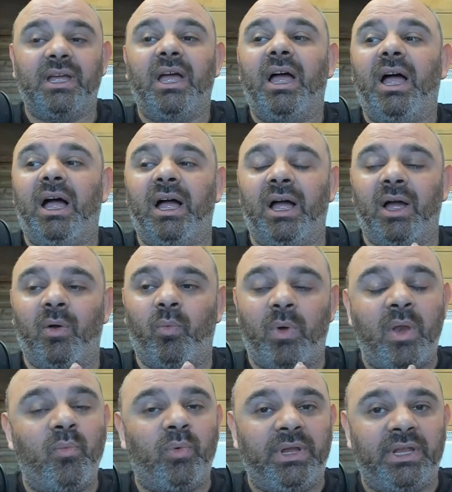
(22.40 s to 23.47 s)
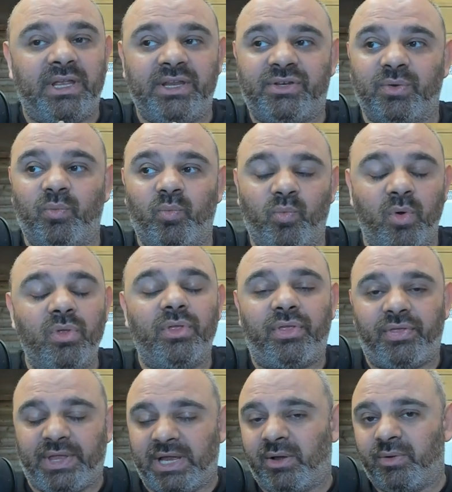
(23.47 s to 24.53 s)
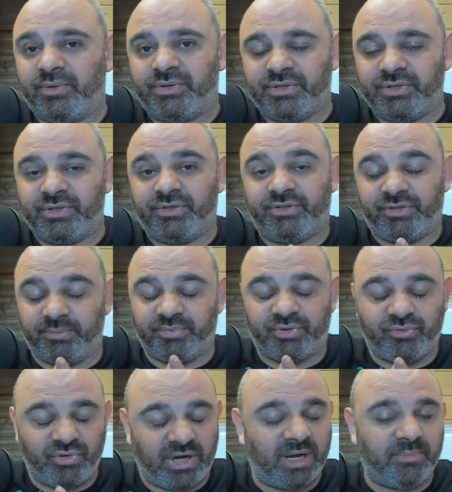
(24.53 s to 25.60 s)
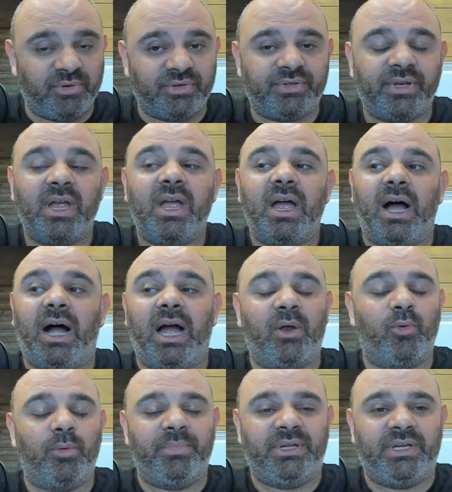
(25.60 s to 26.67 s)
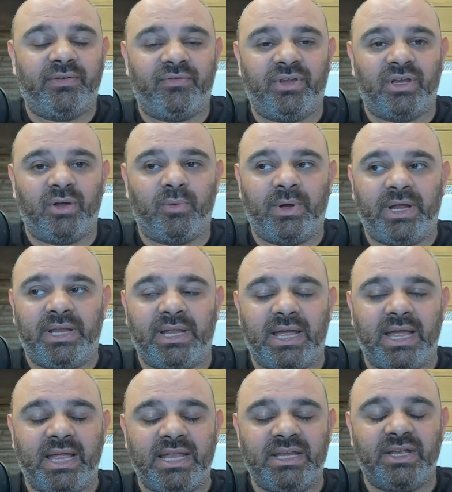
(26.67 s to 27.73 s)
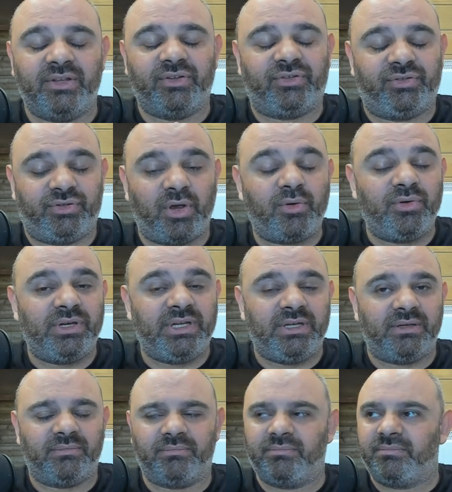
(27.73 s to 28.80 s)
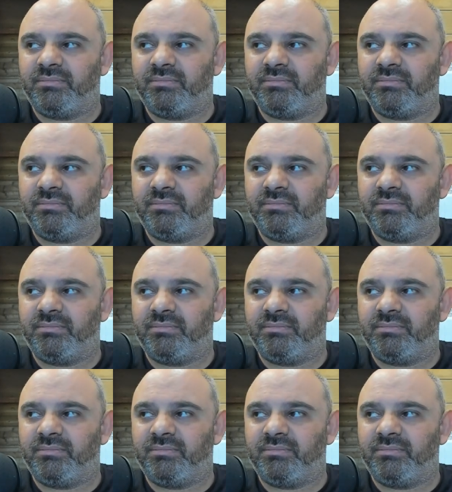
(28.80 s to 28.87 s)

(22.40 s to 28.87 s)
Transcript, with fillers: Uh, when we hit 1,000 subscribers, I will be giving away a Sony